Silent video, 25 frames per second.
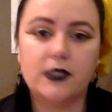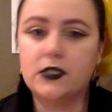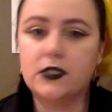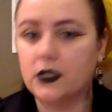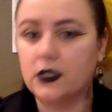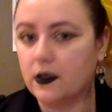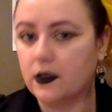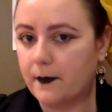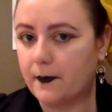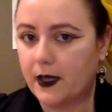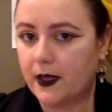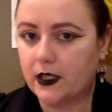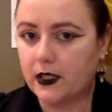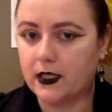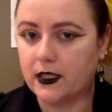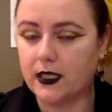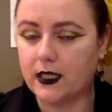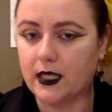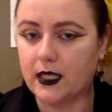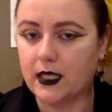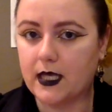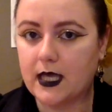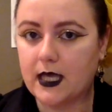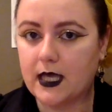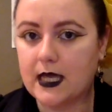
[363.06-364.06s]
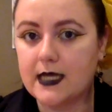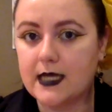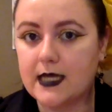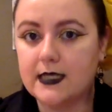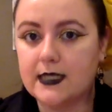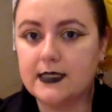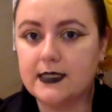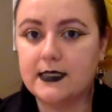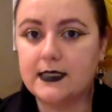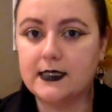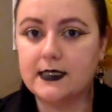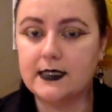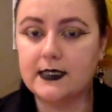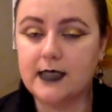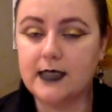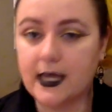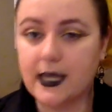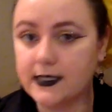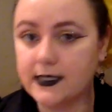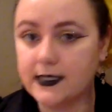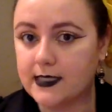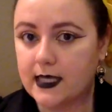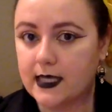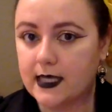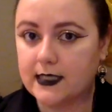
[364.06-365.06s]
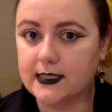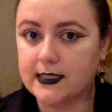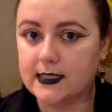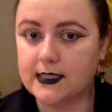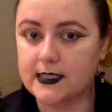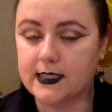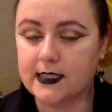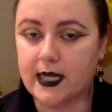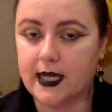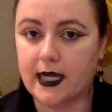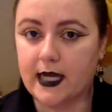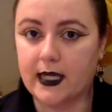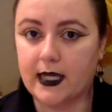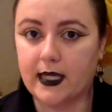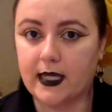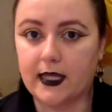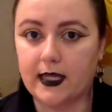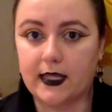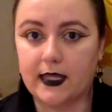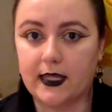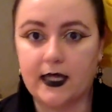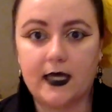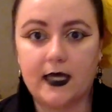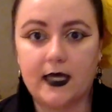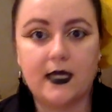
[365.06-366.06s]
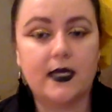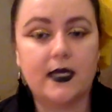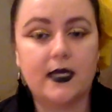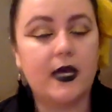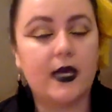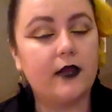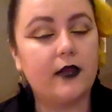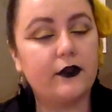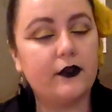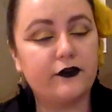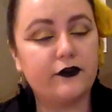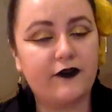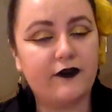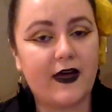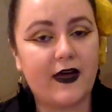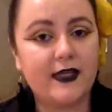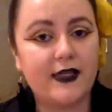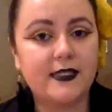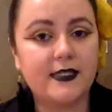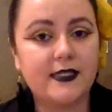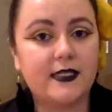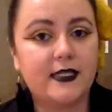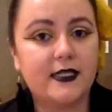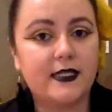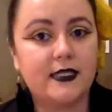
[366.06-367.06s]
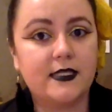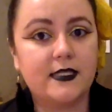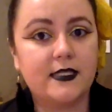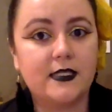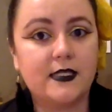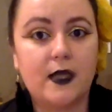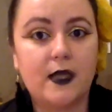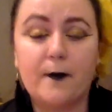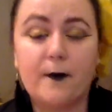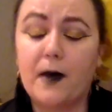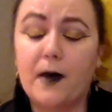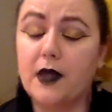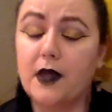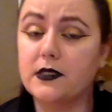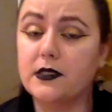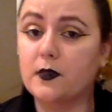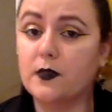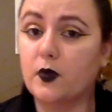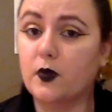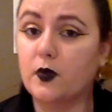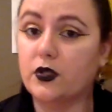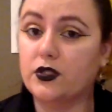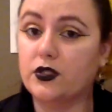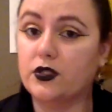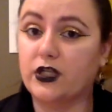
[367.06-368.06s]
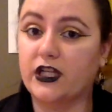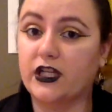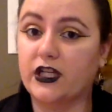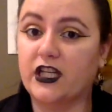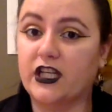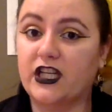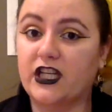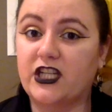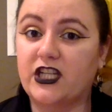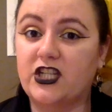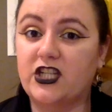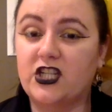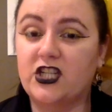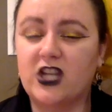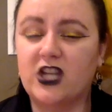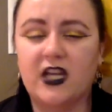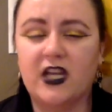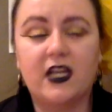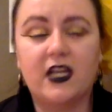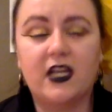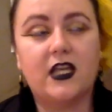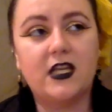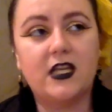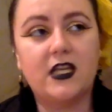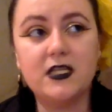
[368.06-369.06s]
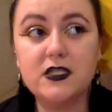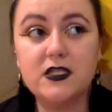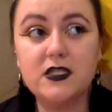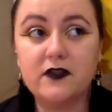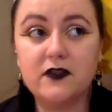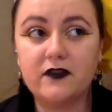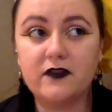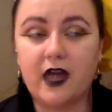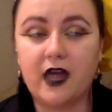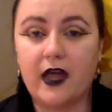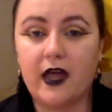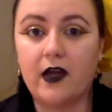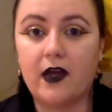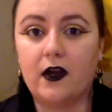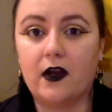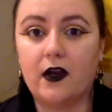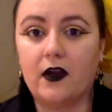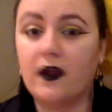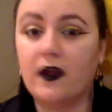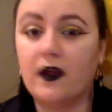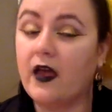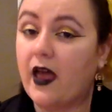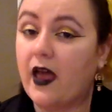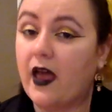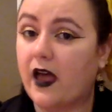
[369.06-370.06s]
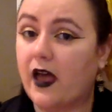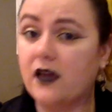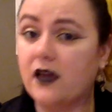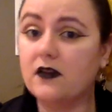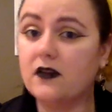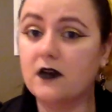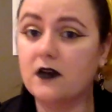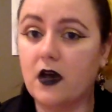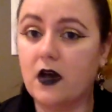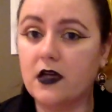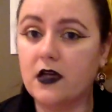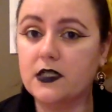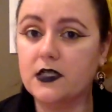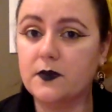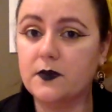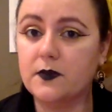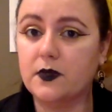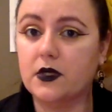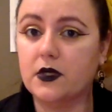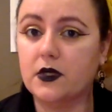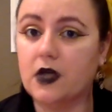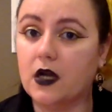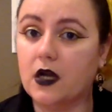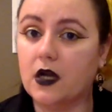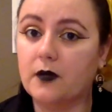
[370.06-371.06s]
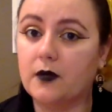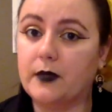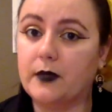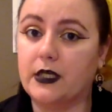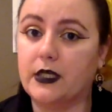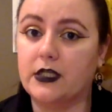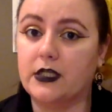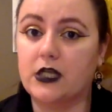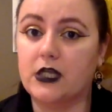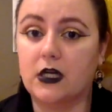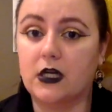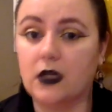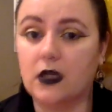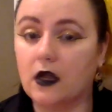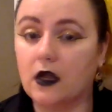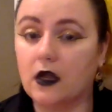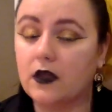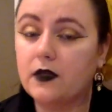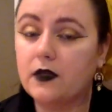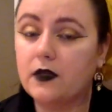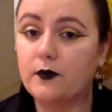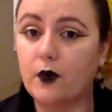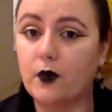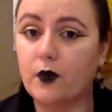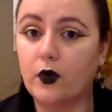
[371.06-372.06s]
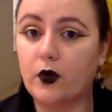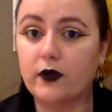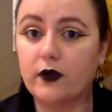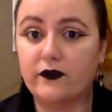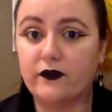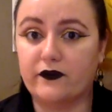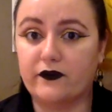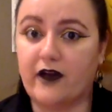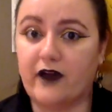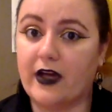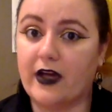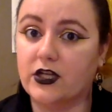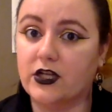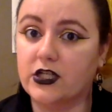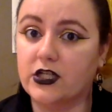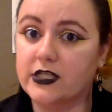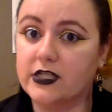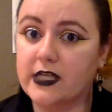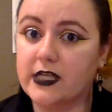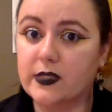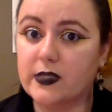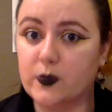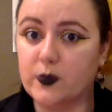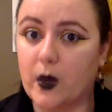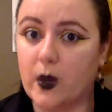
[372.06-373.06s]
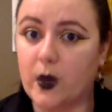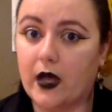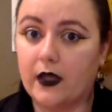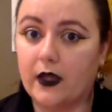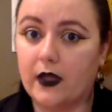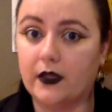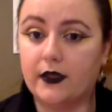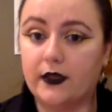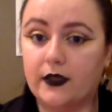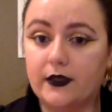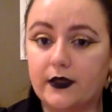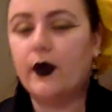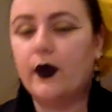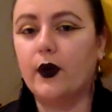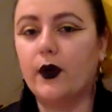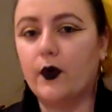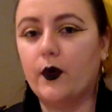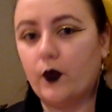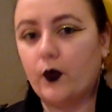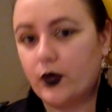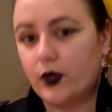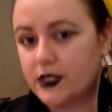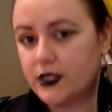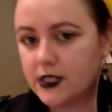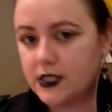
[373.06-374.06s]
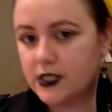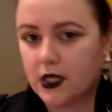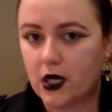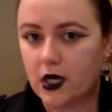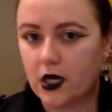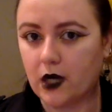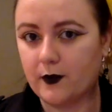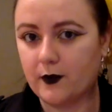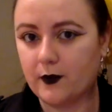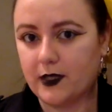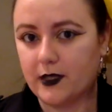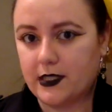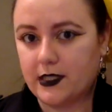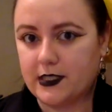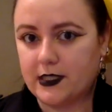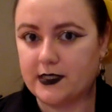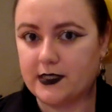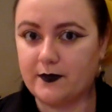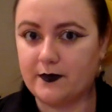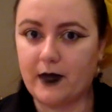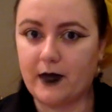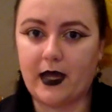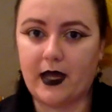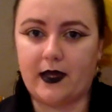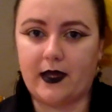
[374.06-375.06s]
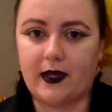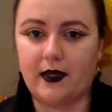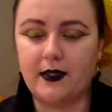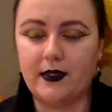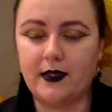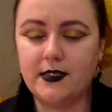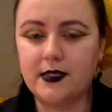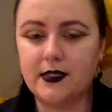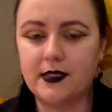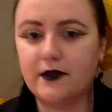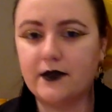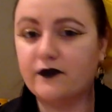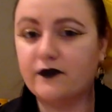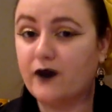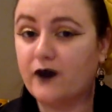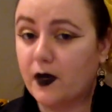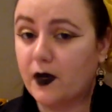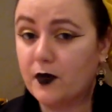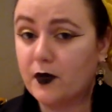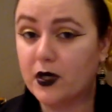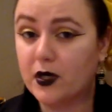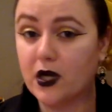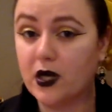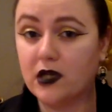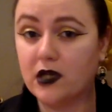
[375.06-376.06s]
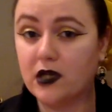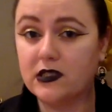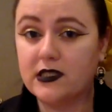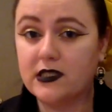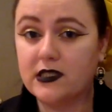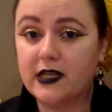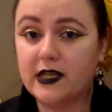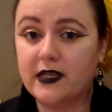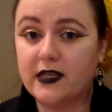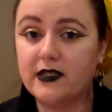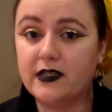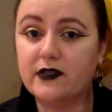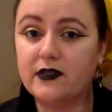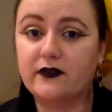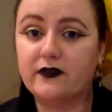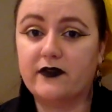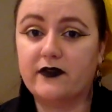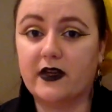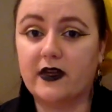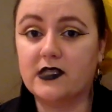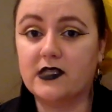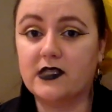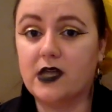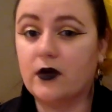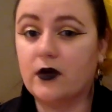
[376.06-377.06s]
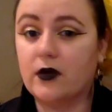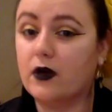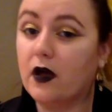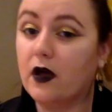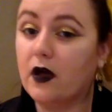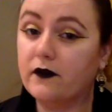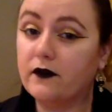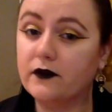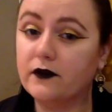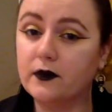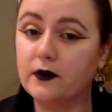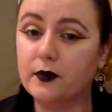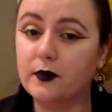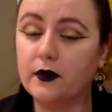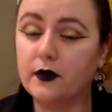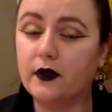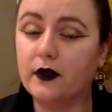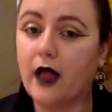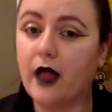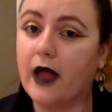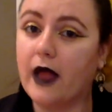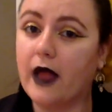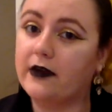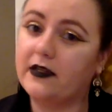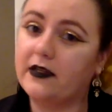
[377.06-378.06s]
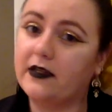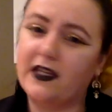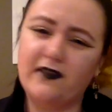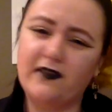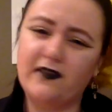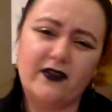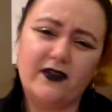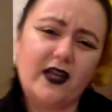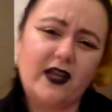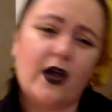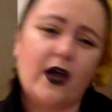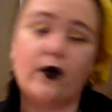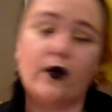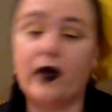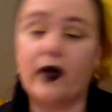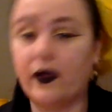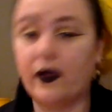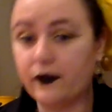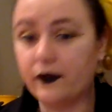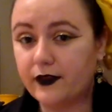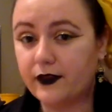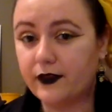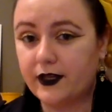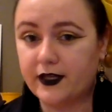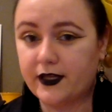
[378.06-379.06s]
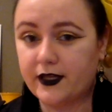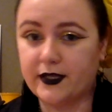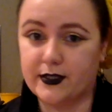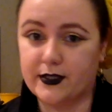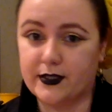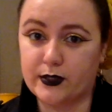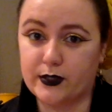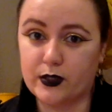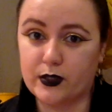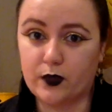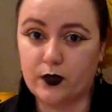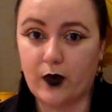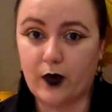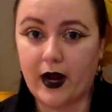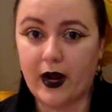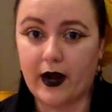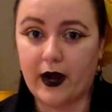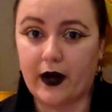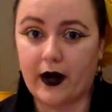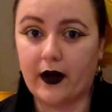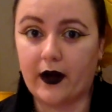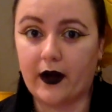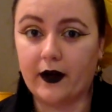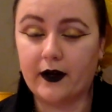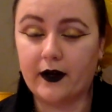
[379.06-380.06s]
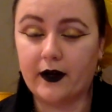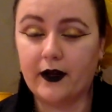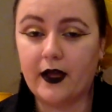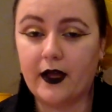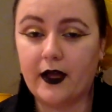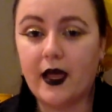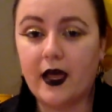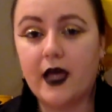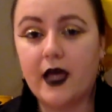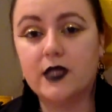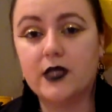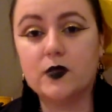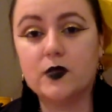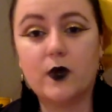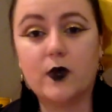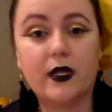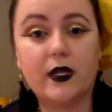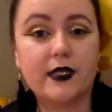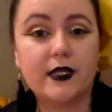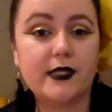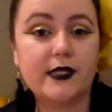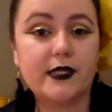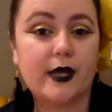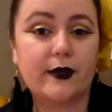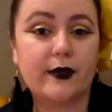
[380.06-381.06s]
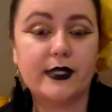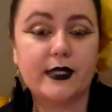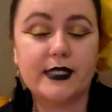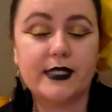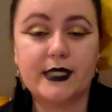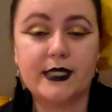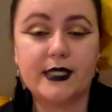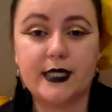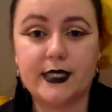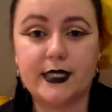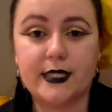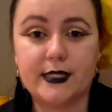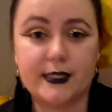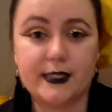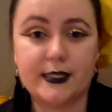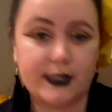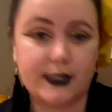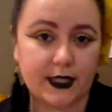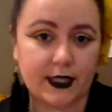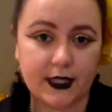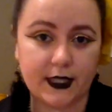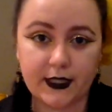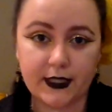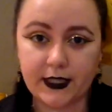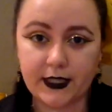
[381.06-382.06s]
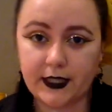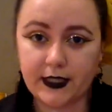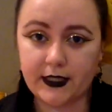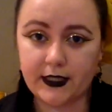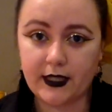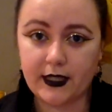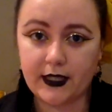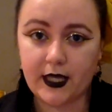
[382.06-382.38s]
durability, tensile strength, color fastness, possible shrinkage, ease of care, and cost per garment are all important factors as well. Once a garment is made, the fiber content affects how comfortable and even how healthy it is to wear, as well as how easy it is to clean